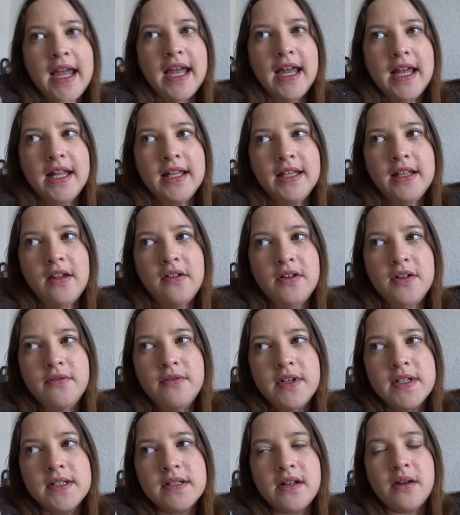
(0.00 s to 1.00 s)
And the only
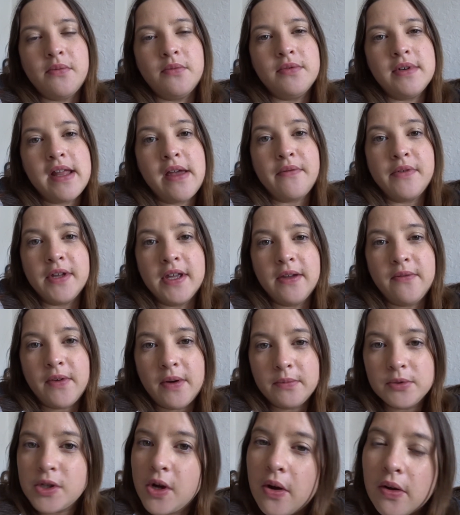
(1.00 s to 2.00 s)
reason I will never give
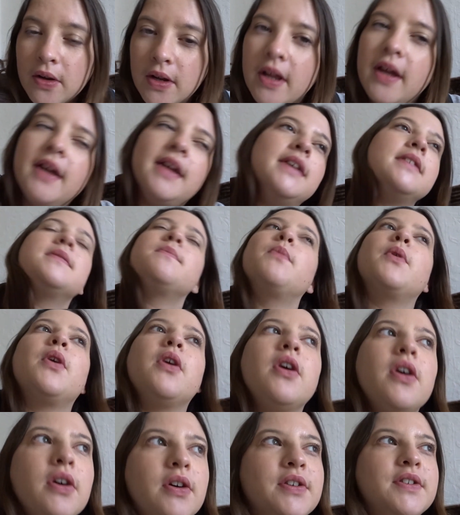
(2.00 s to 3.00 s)
up chocolate is
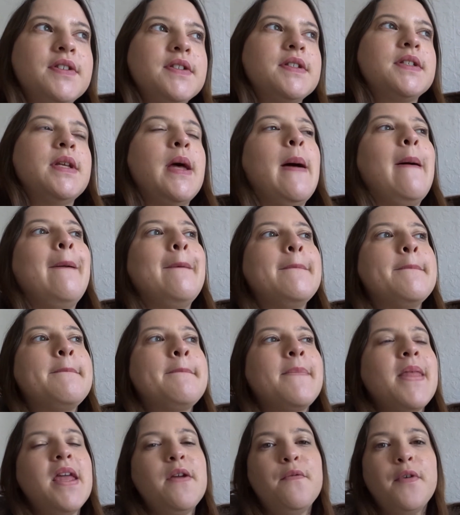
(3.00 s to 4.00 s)
because
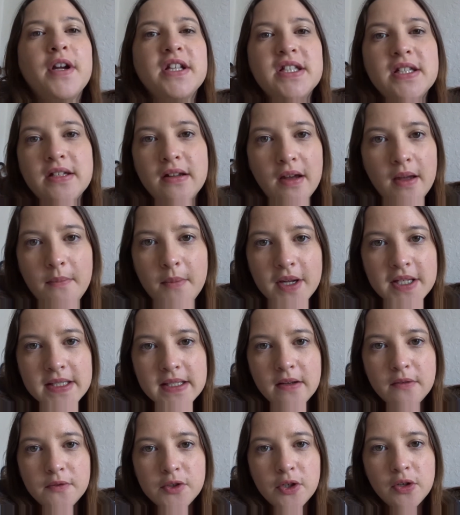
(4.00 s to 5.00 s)
if I deny
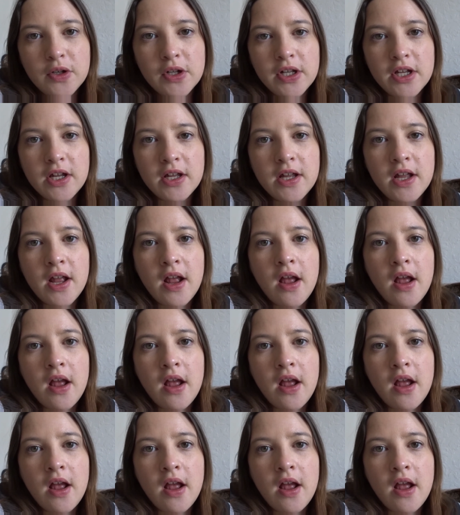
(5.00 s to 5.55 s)
myself chocolate,